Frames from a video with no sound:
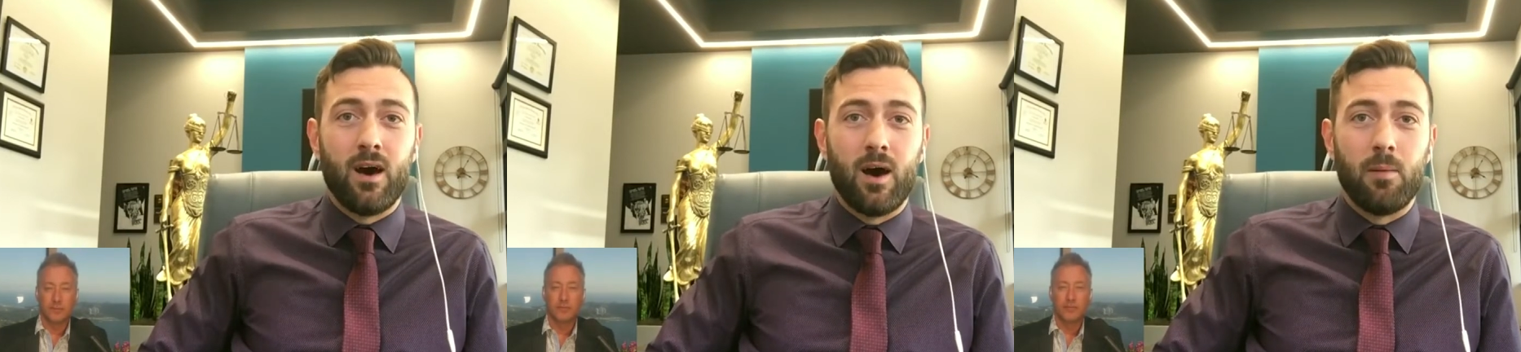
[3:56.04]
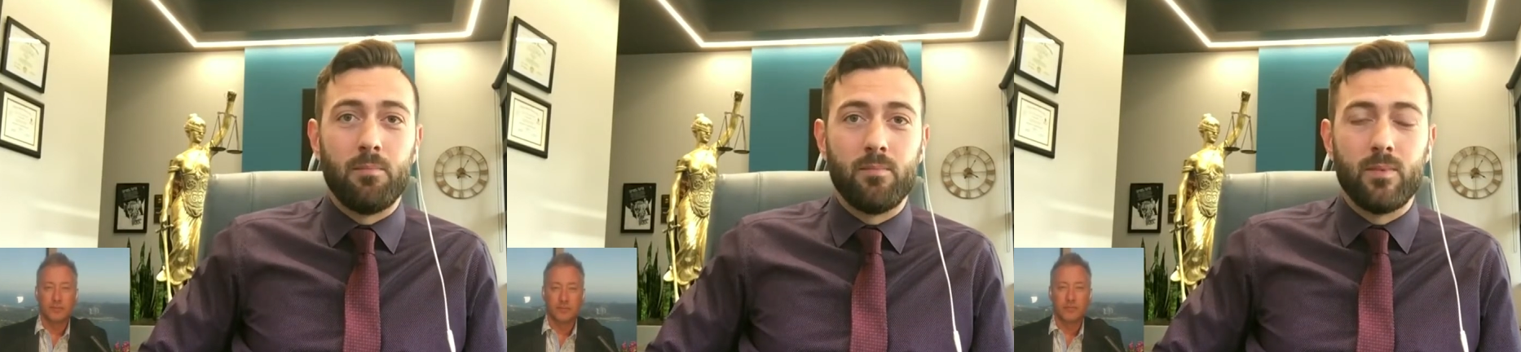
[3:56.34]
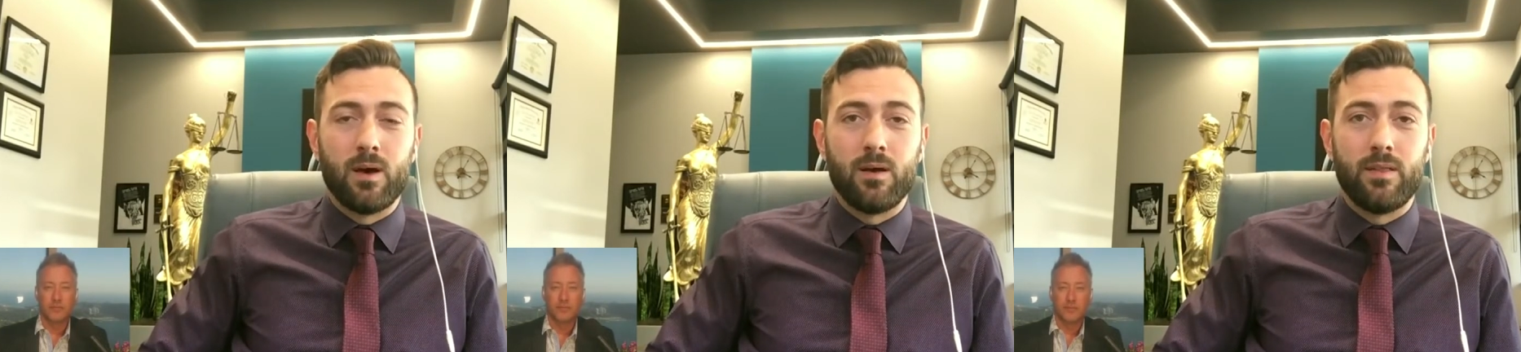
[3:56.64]

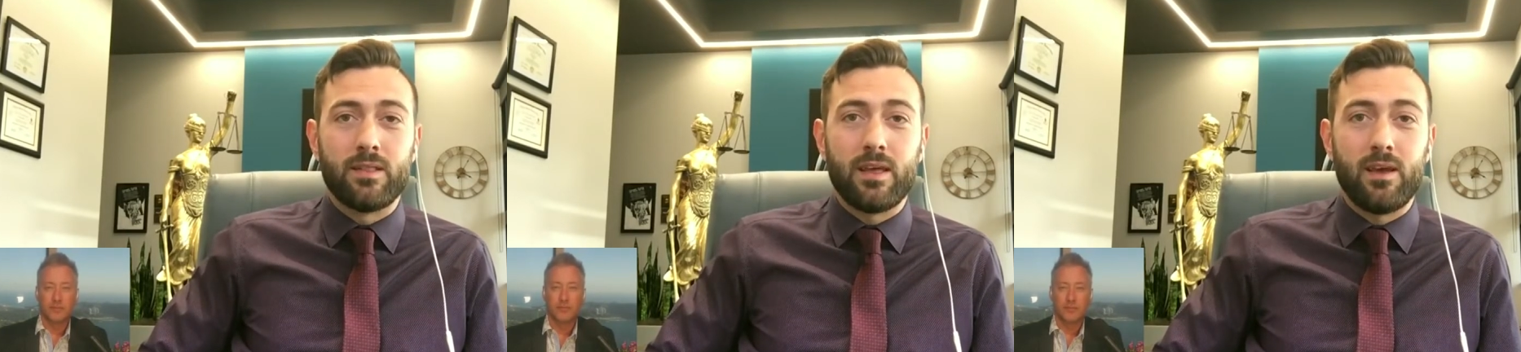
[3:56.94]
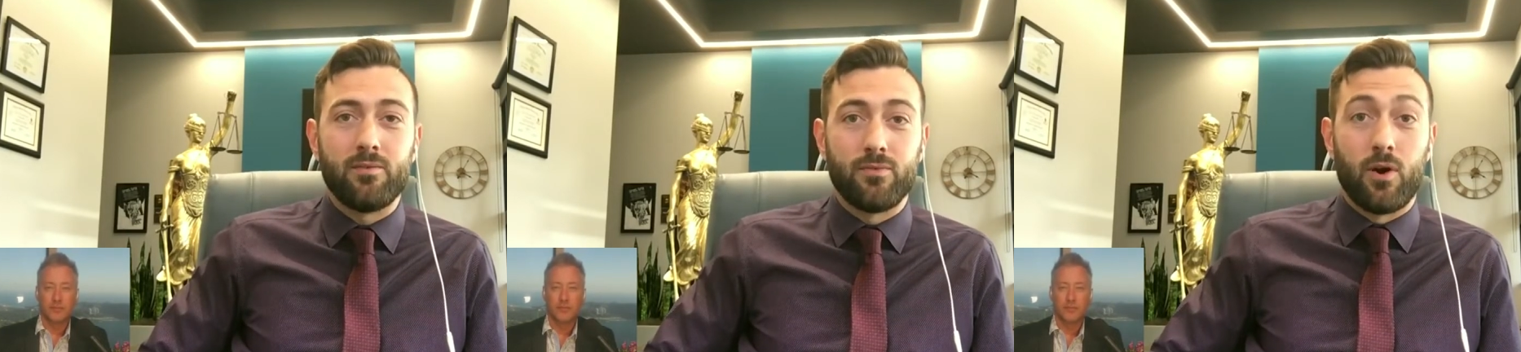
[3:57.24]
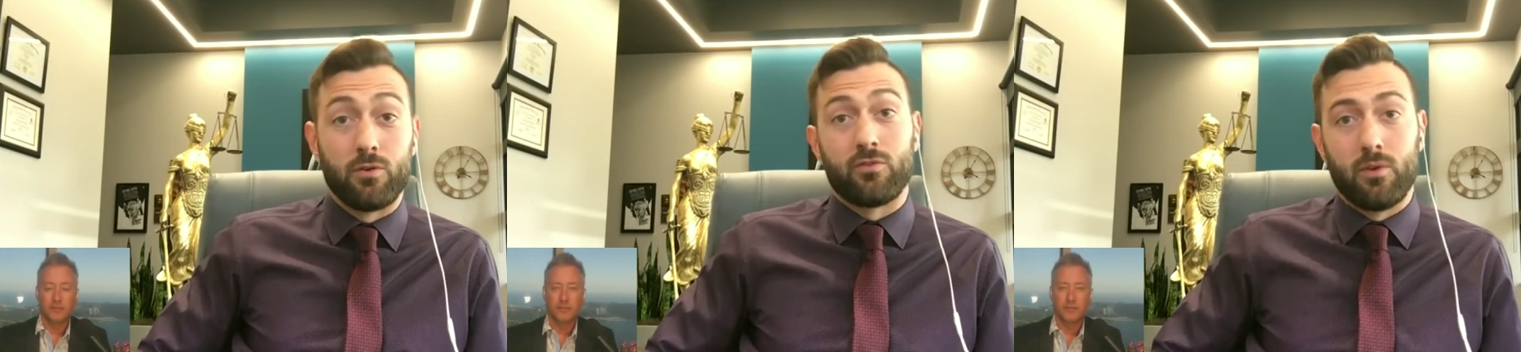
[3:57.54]
Speaker 1: um, uh, that they
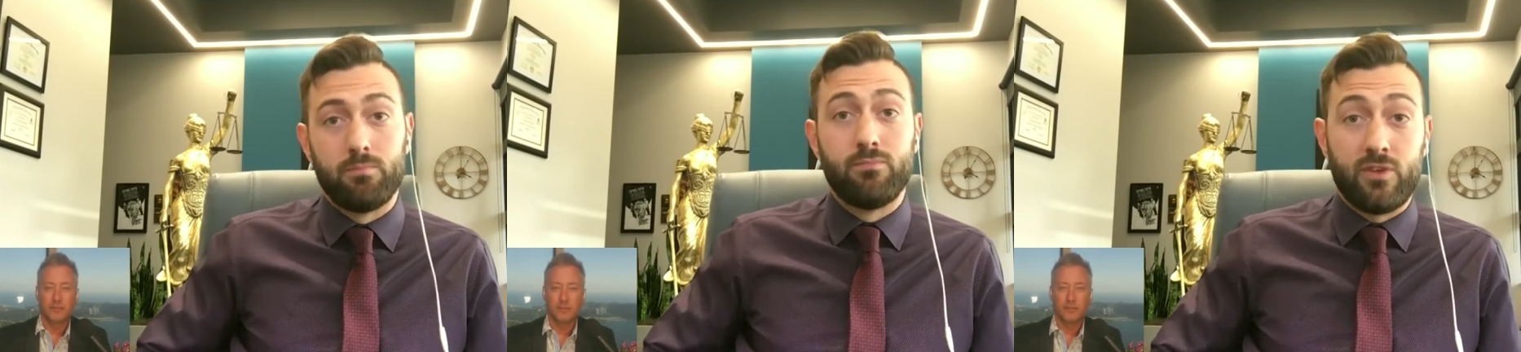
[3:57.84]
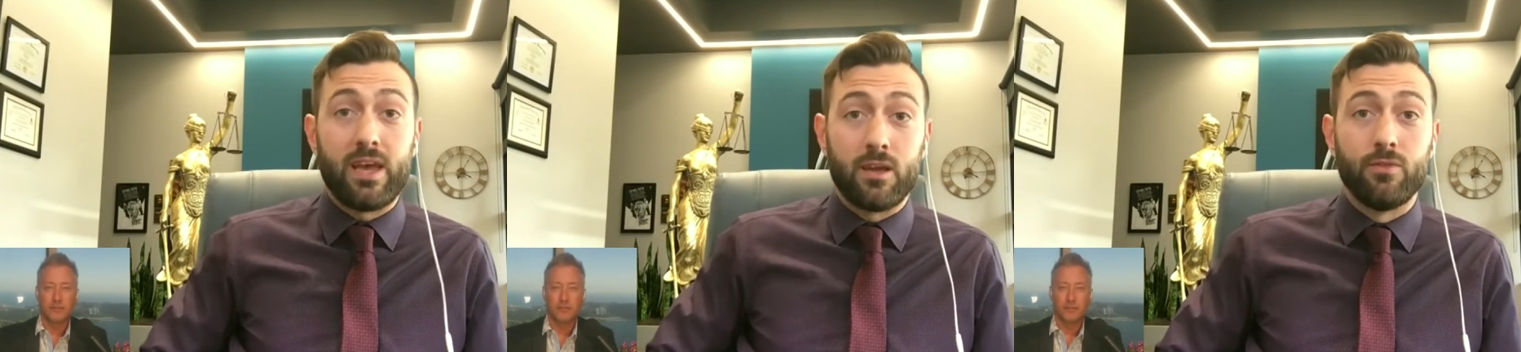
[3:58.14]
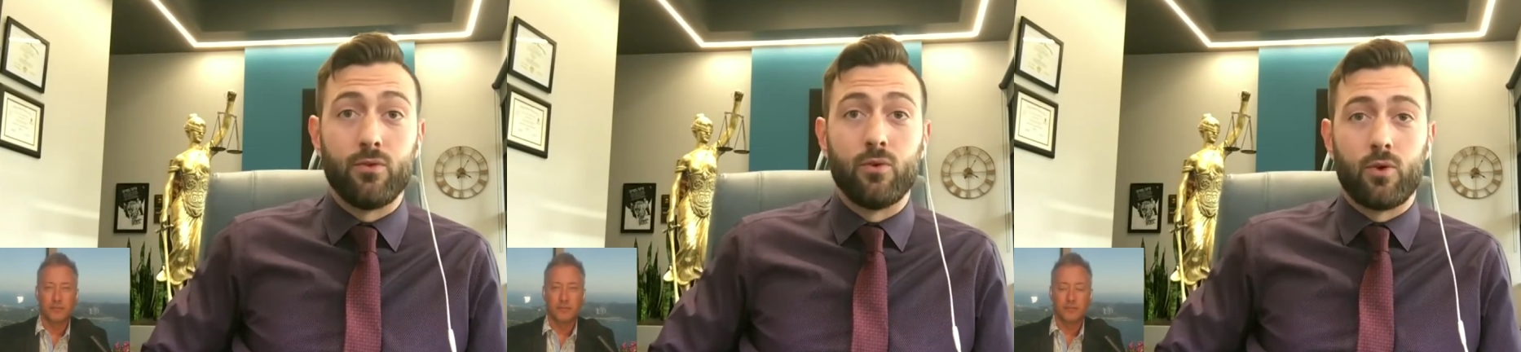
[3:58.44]
have also
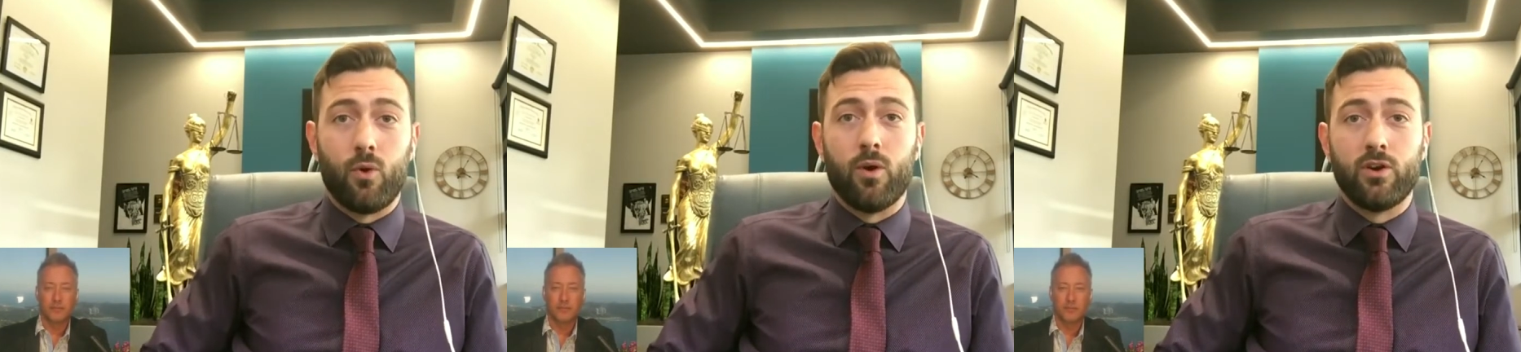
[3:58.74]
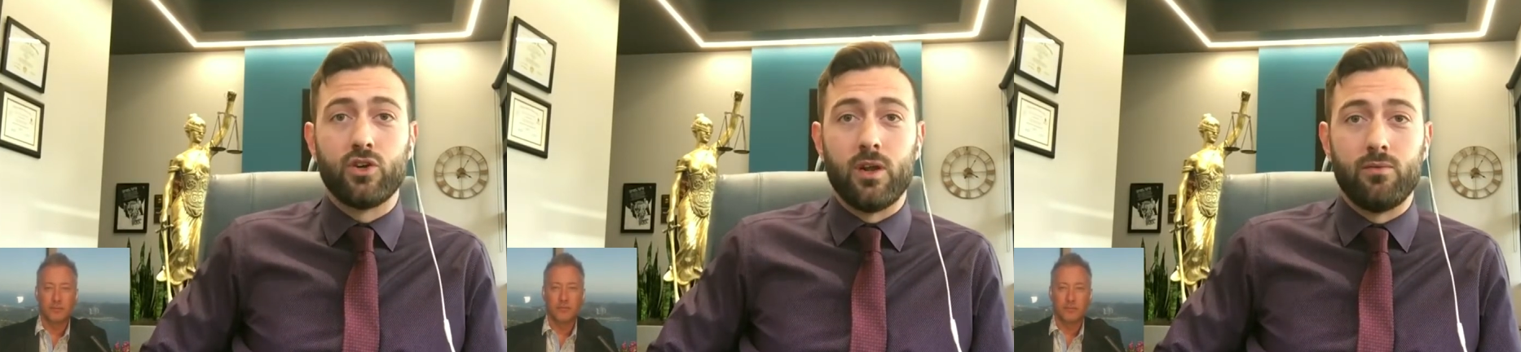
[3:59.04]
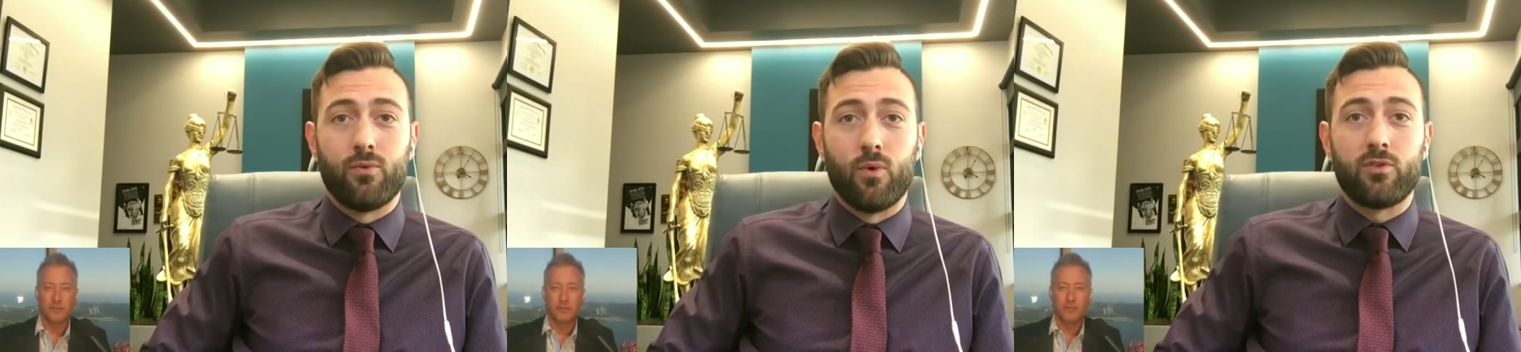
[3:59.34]
taken through coercion
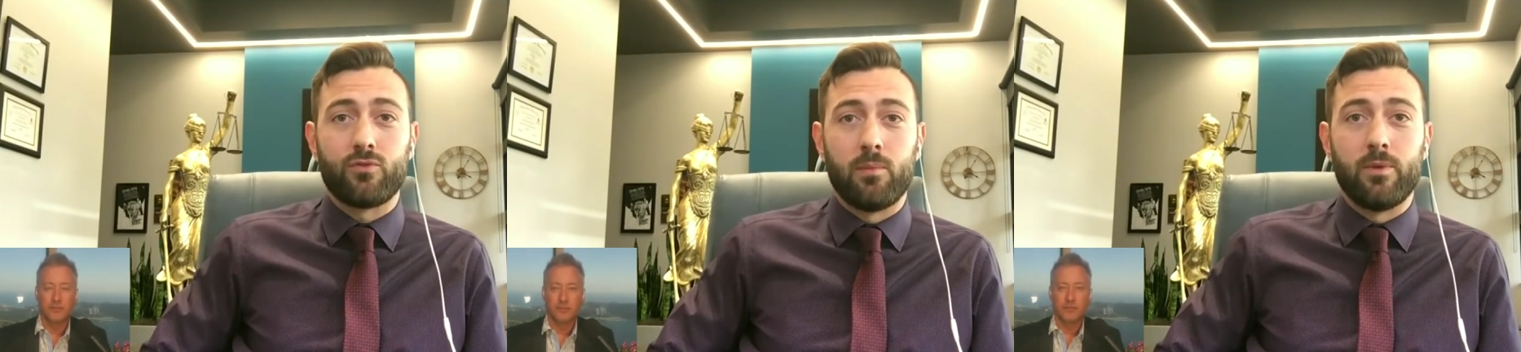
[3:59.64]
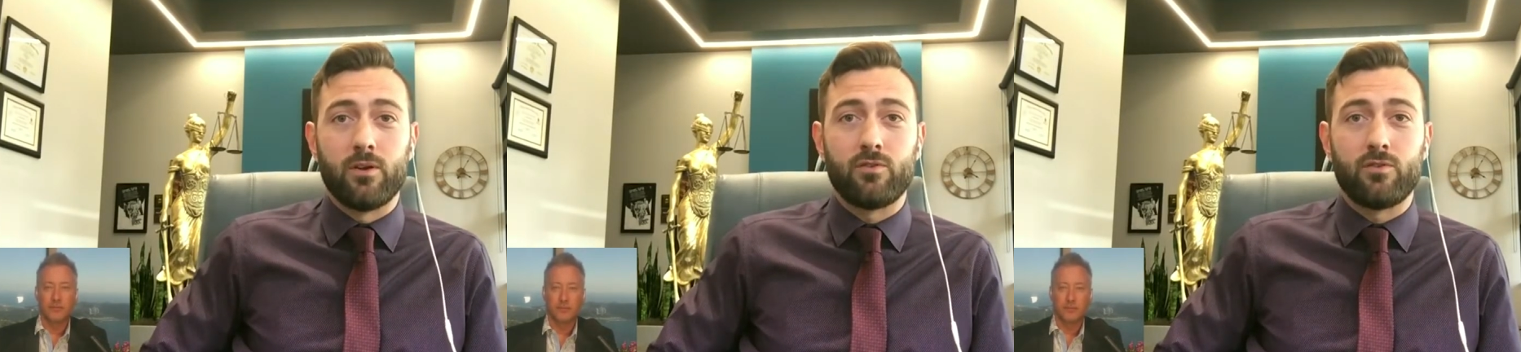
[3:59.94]
and force from